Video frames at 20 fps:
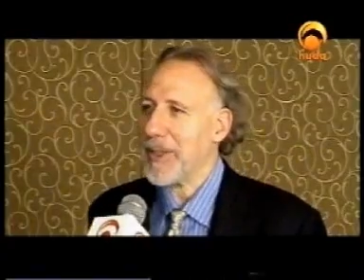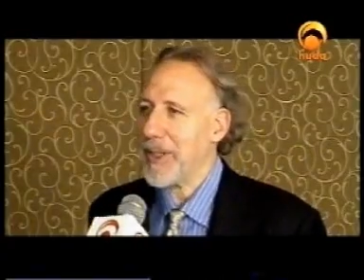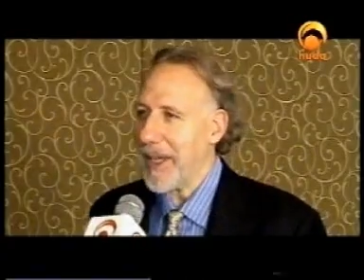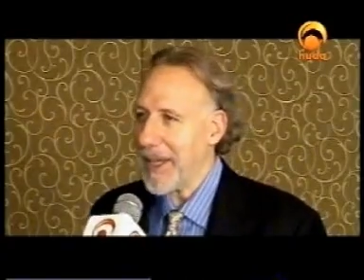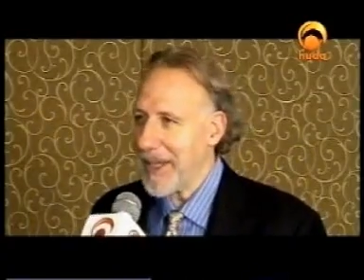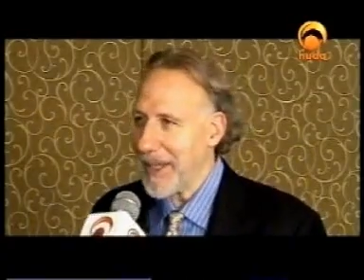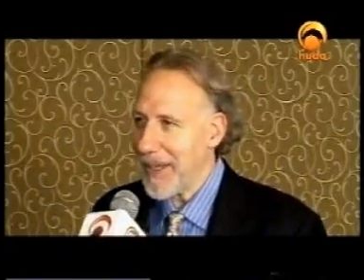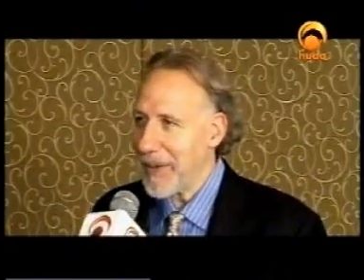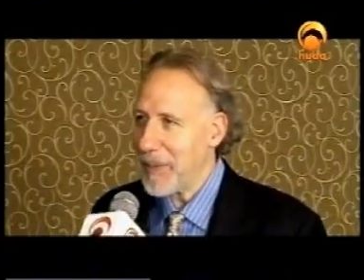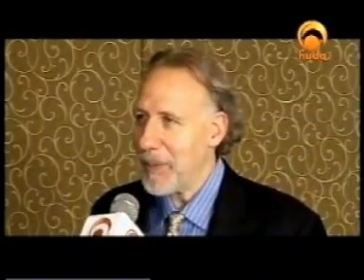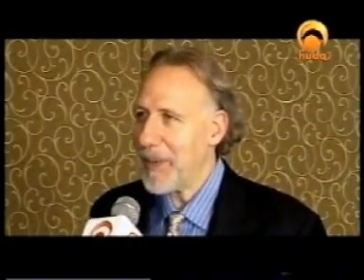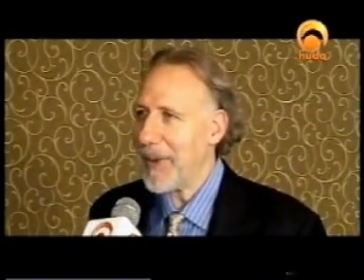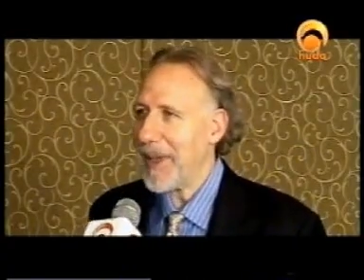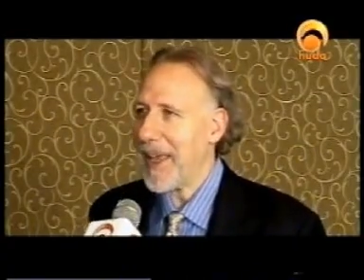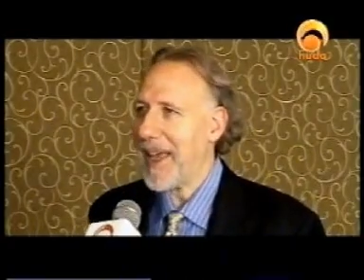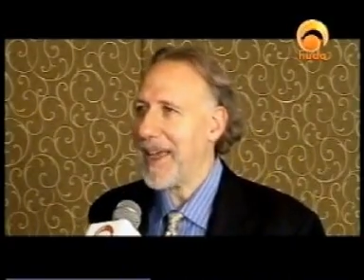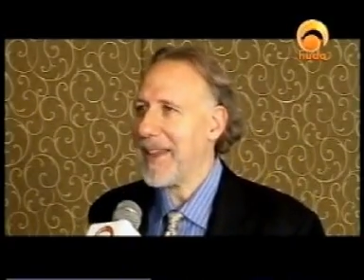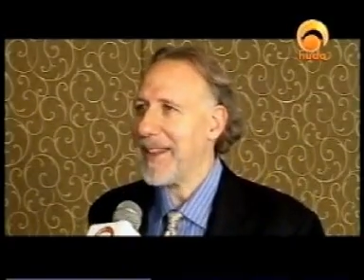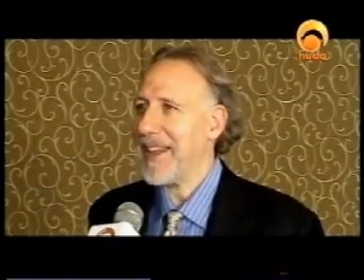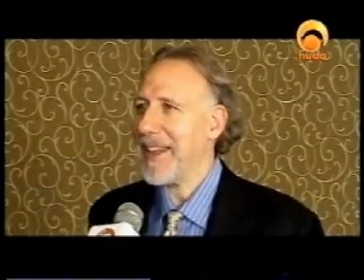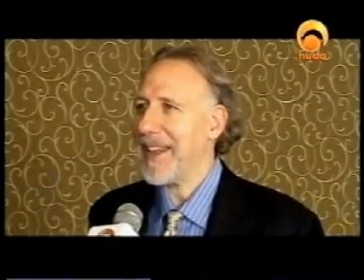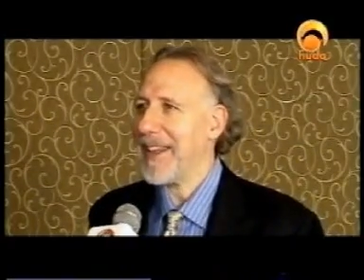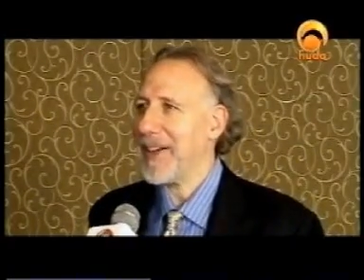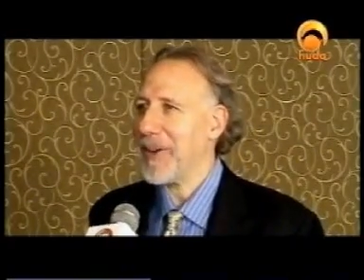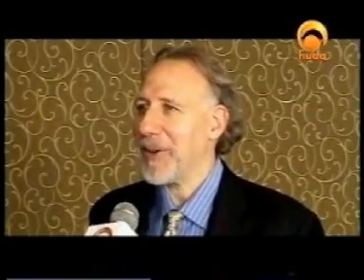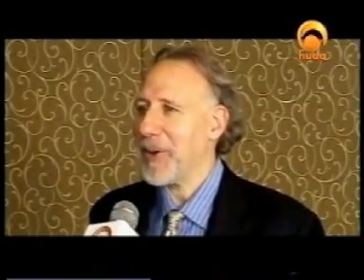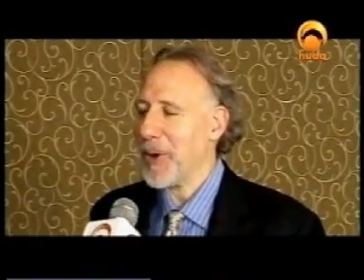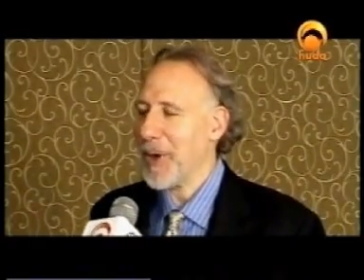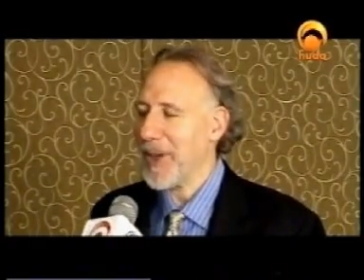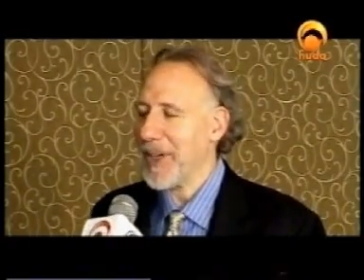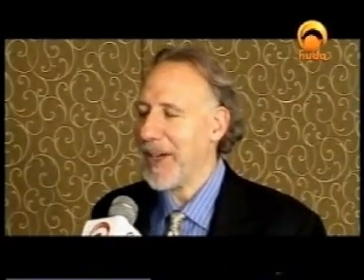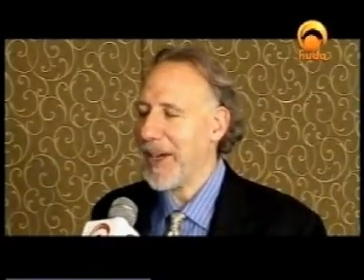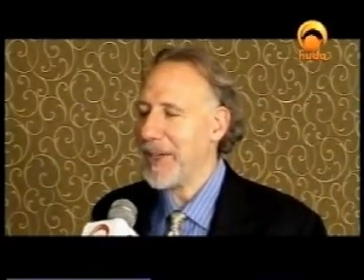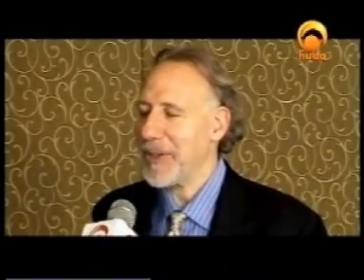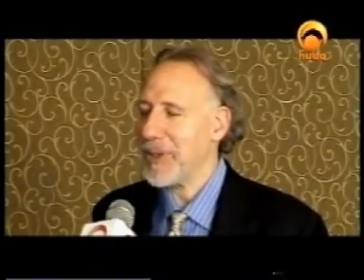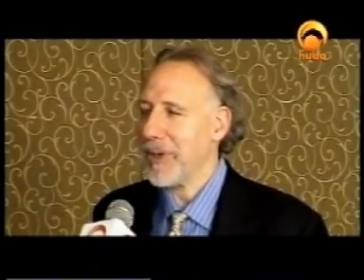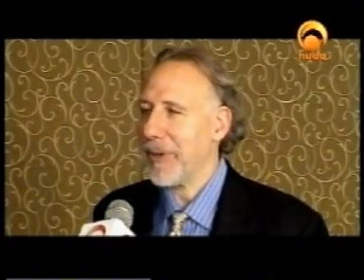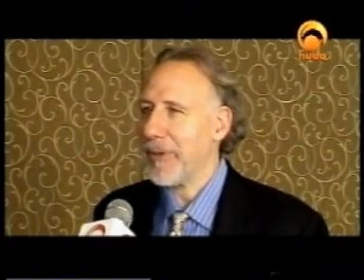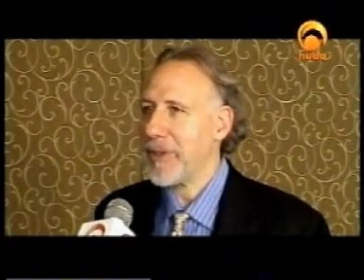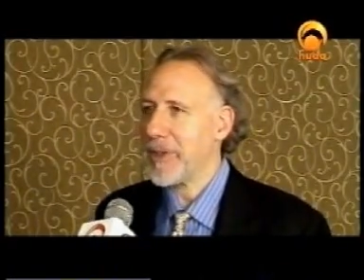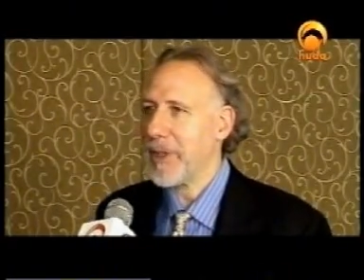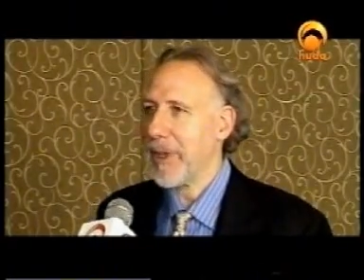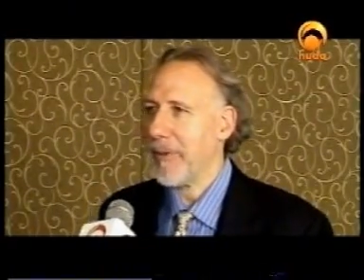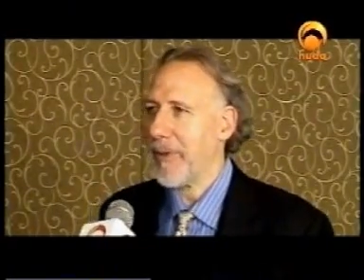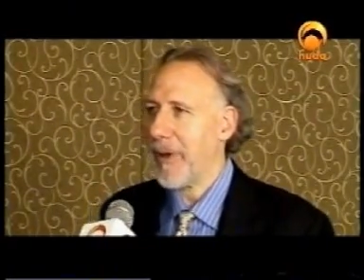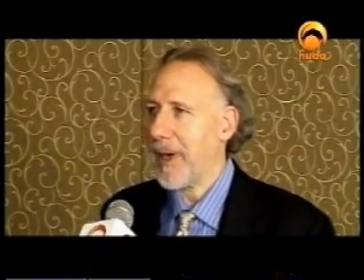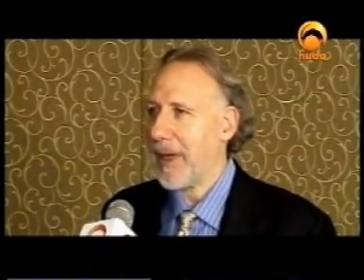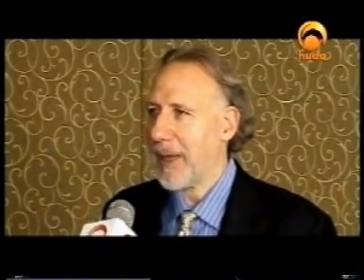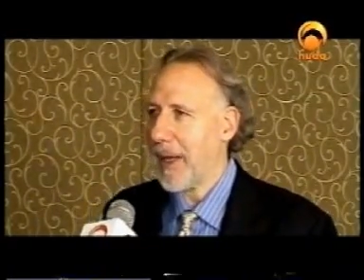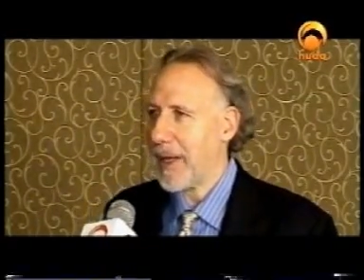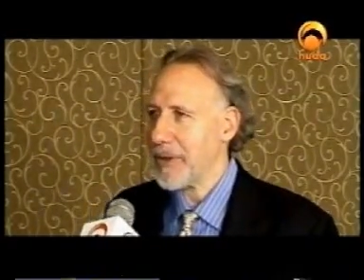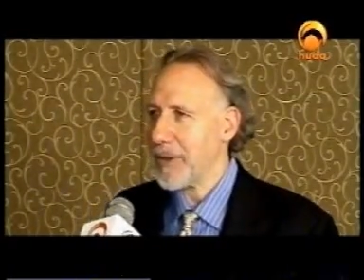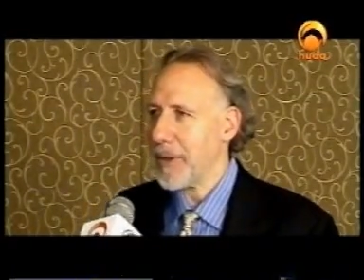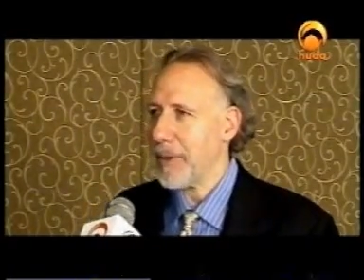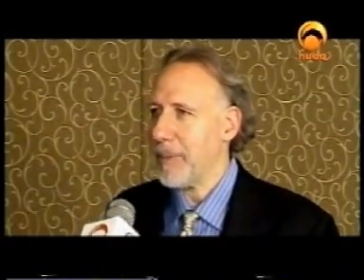Tawwab and the organizers of Al-Azhar.